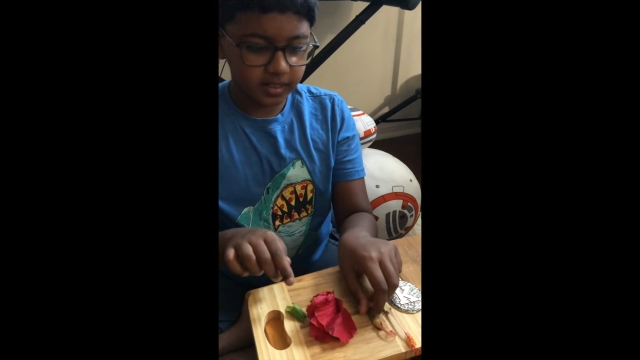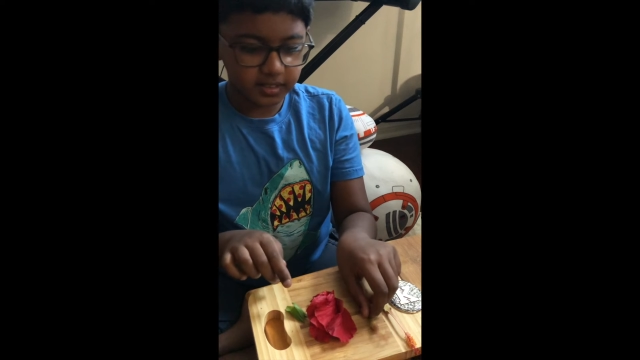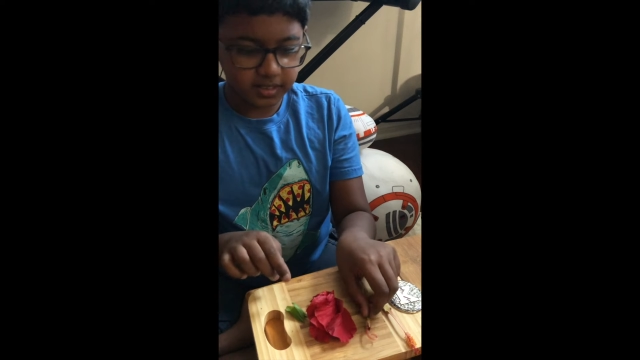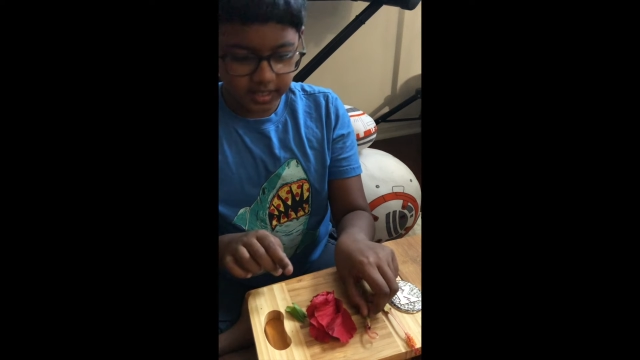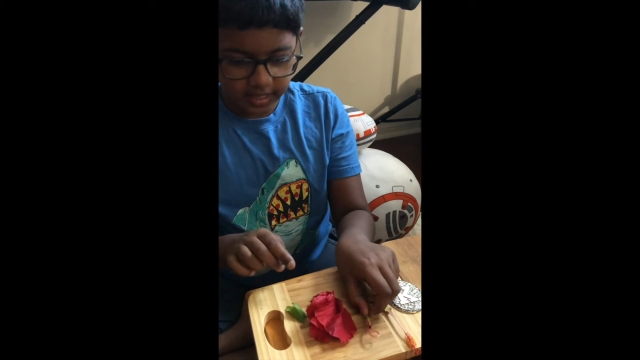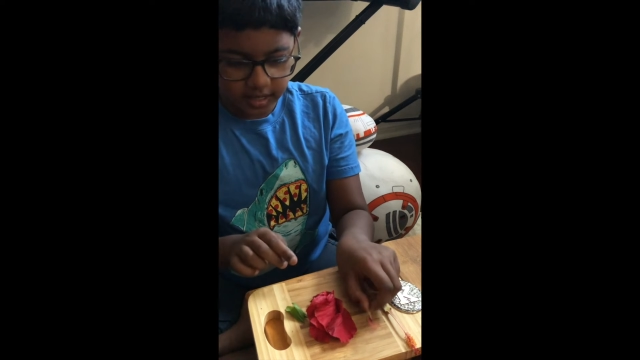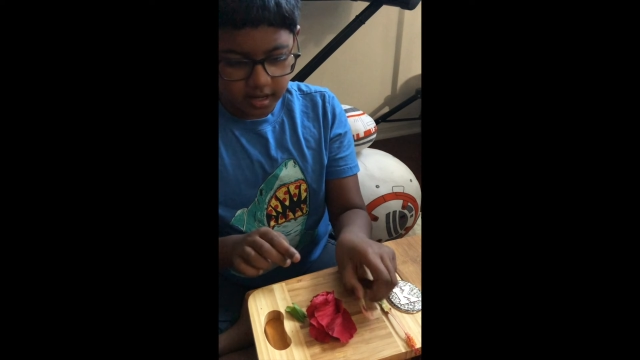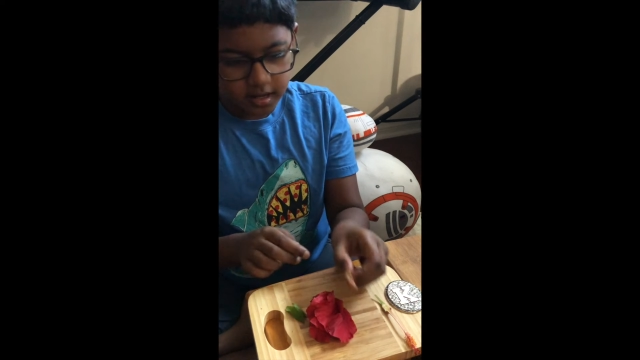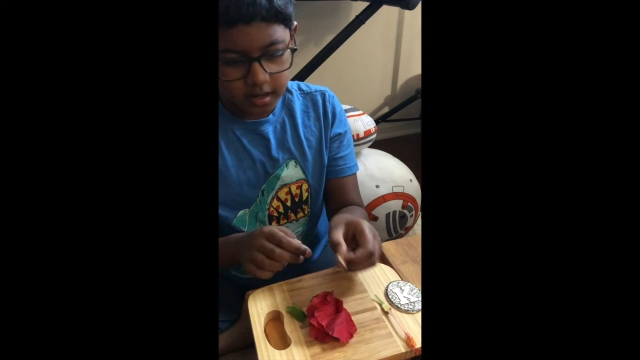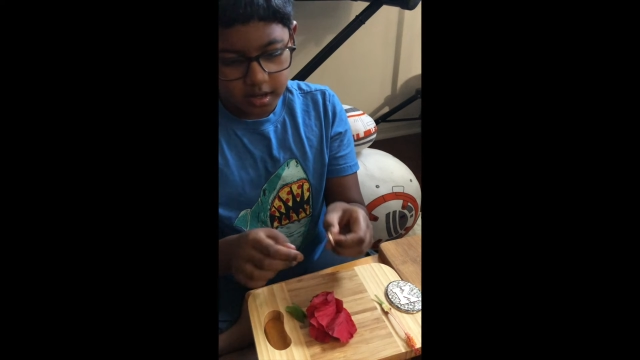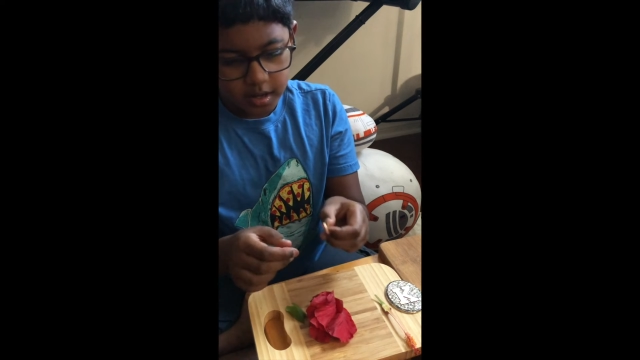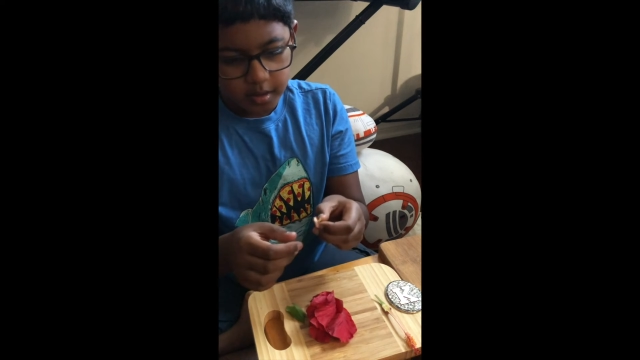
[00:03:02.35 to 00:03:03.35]
Then
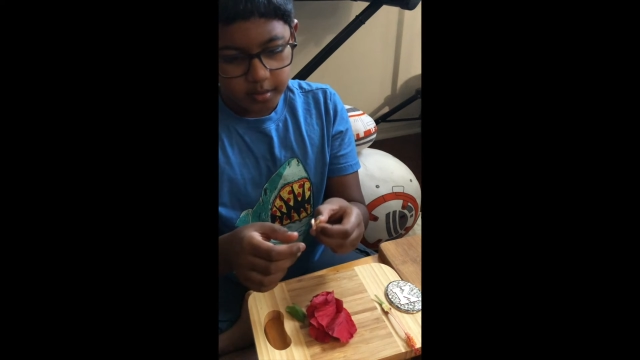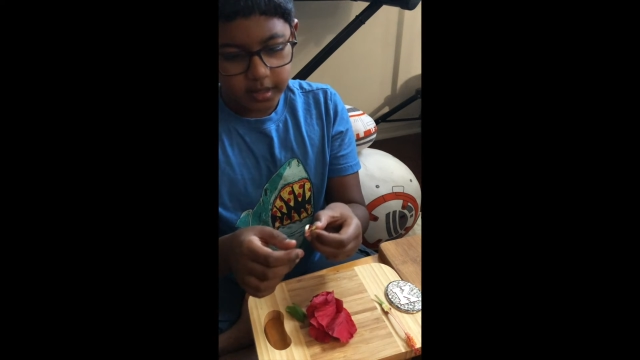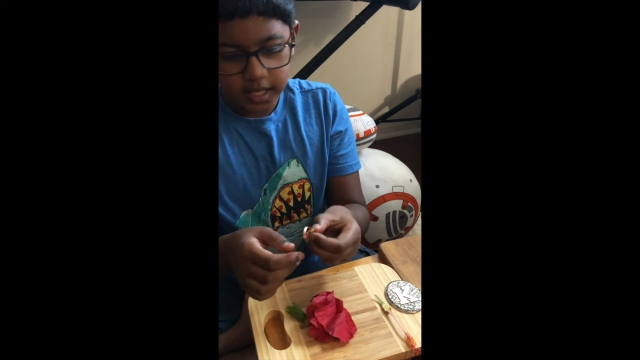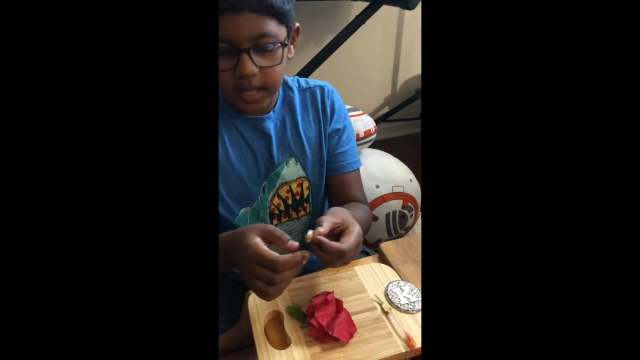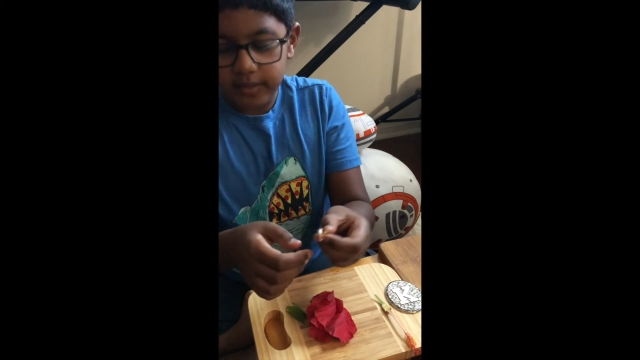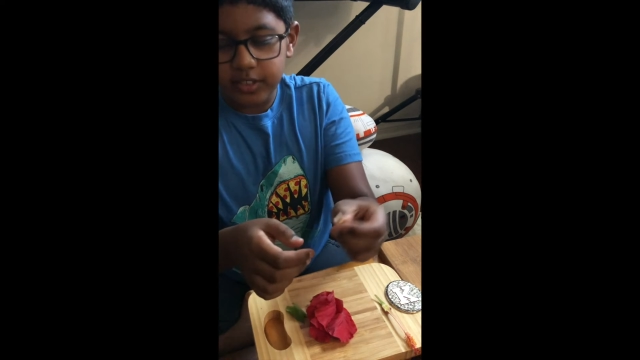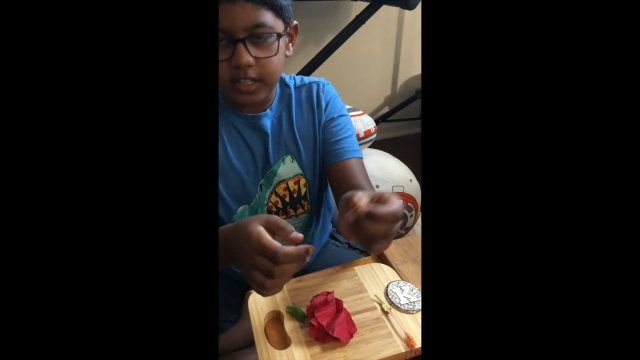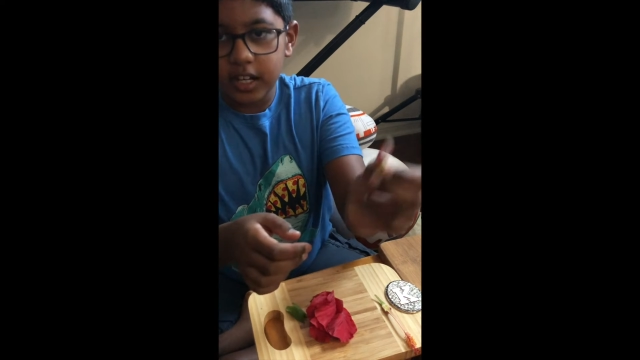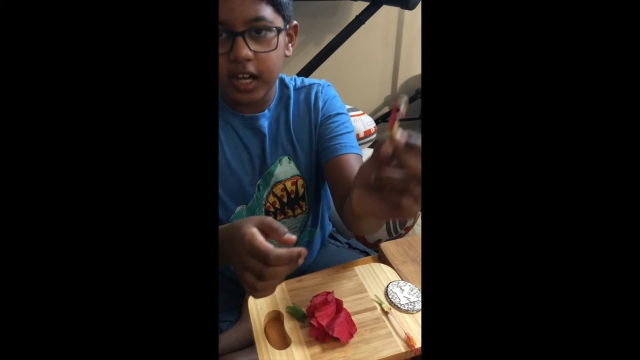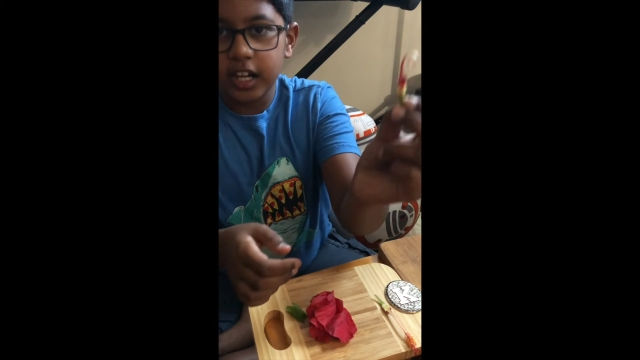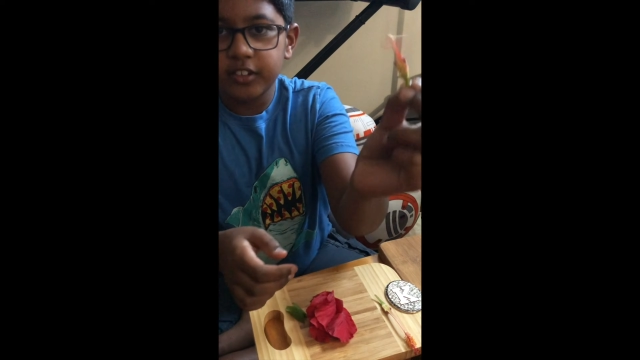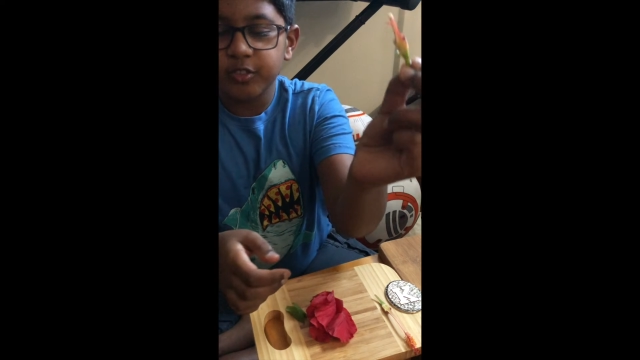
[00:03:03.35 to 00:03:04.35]
we have the
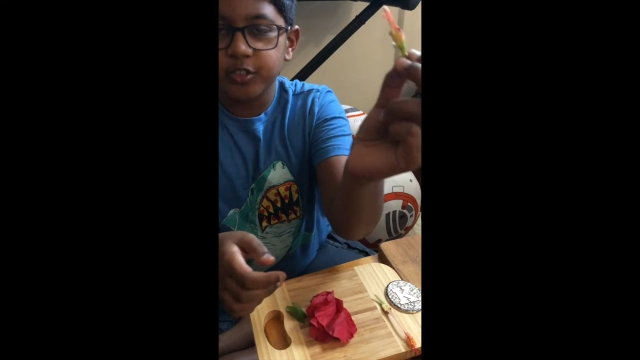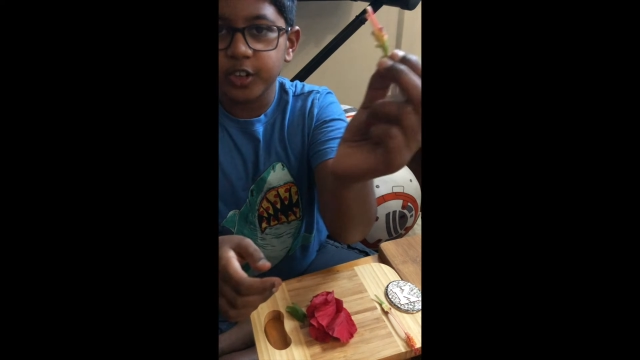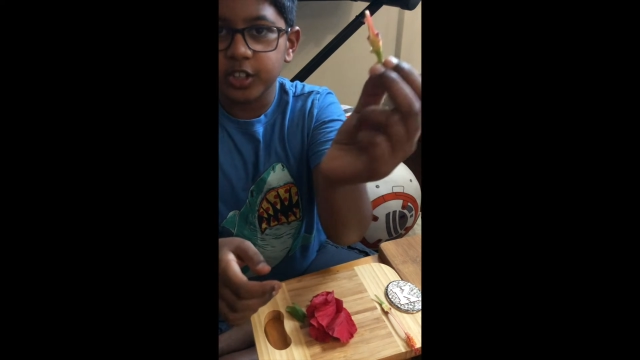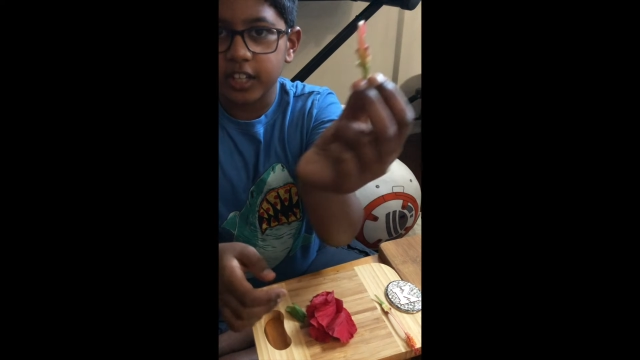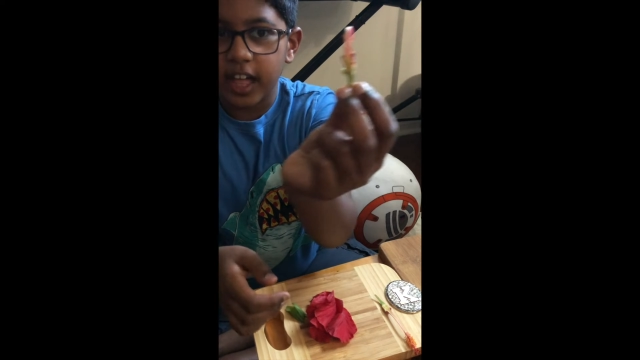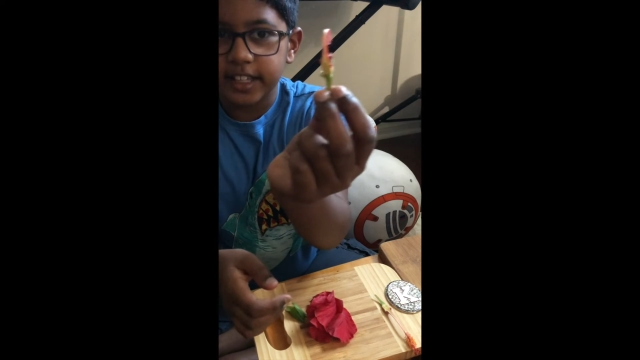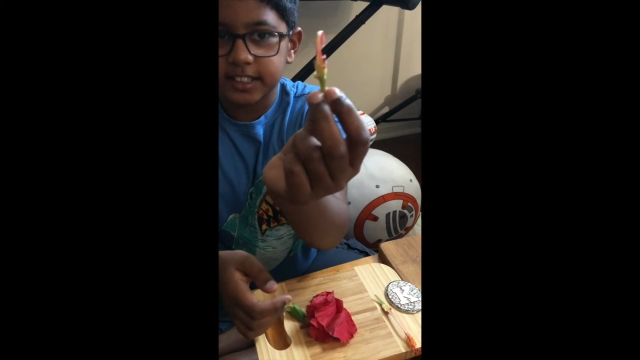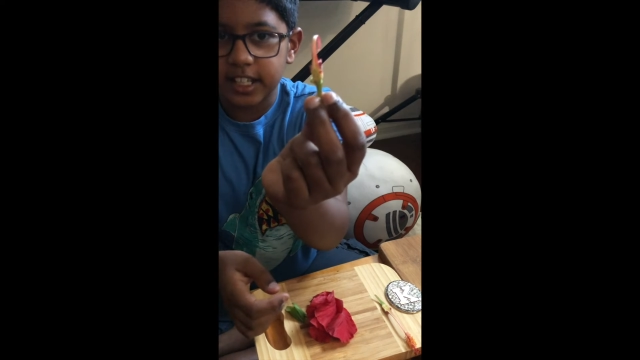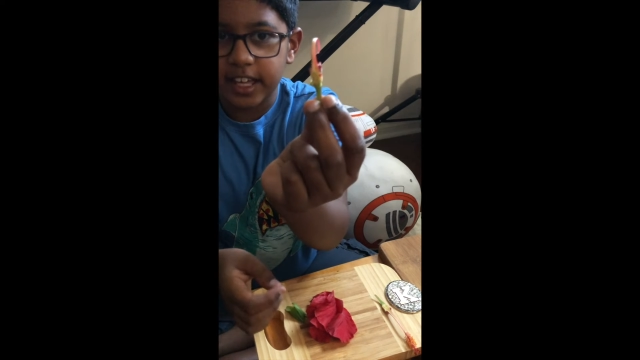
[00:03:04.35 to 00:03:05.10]
unfertilized